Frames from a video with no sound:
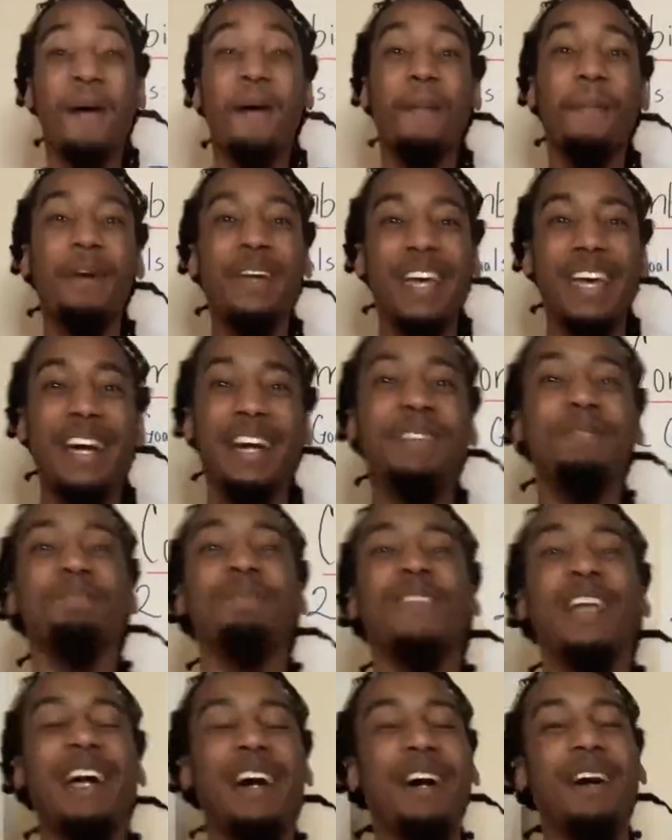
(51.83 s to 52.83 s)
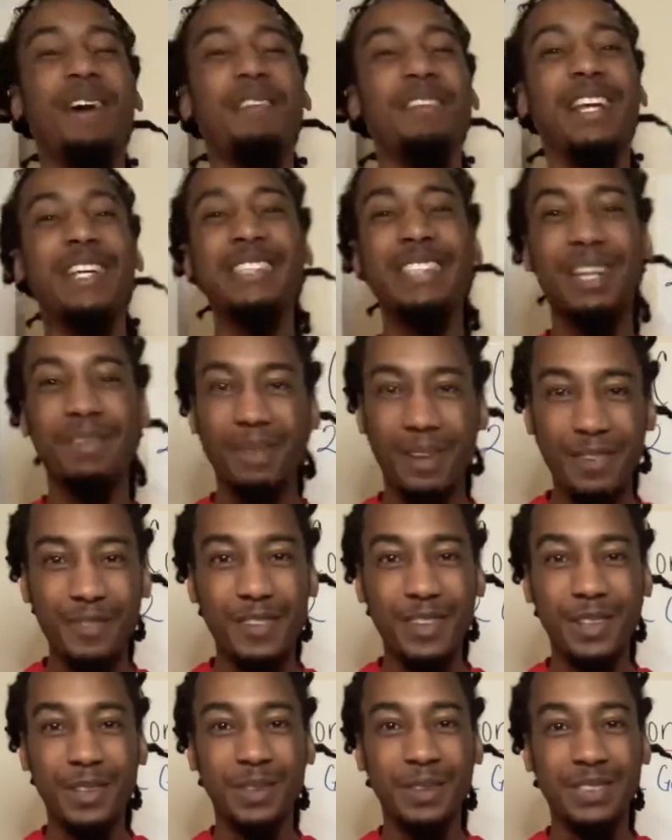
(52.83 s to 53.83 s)
But yeah, that's like my
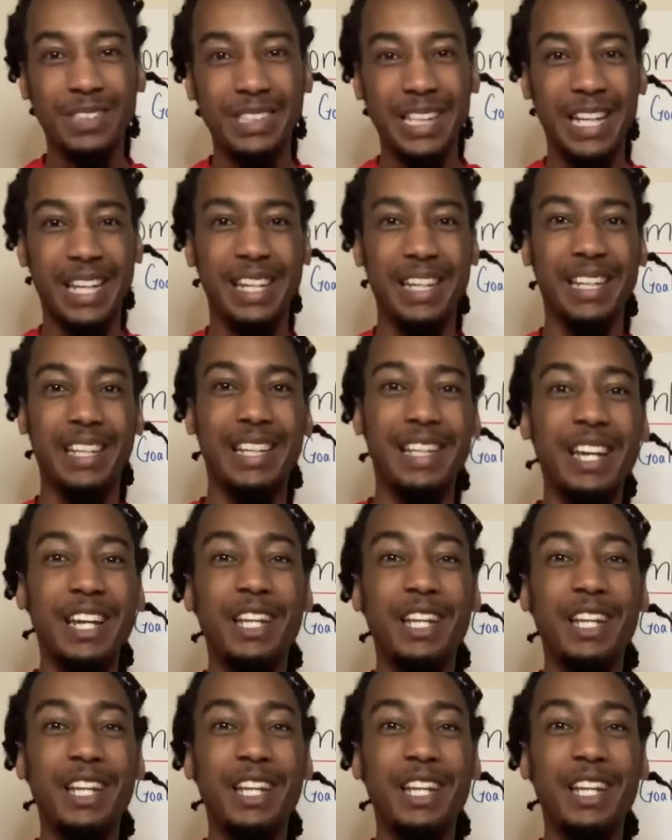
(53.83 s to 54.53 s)
fun little check-in.